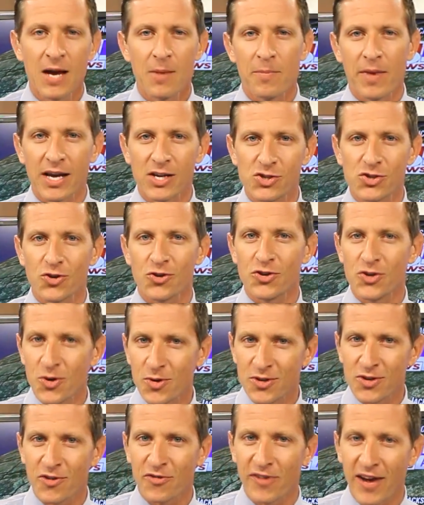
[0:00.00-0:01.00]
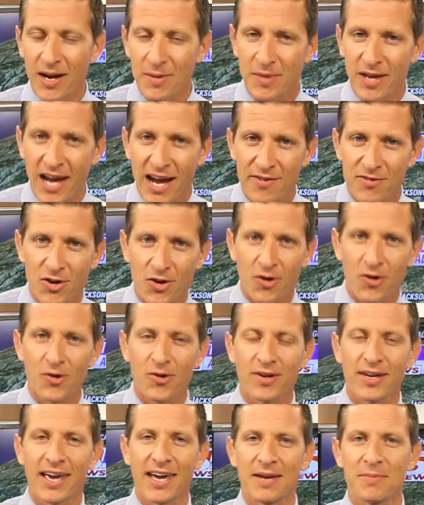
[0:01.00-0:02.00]
Make sure you and your family have your
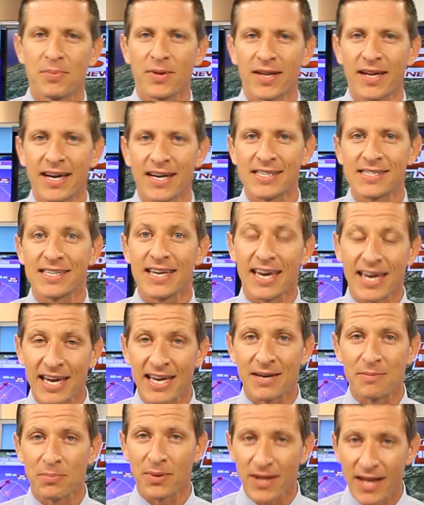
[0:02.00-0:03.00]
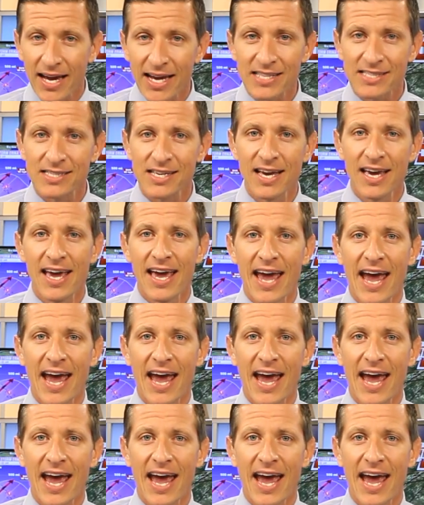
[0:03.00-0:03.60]
hurricane plans in place,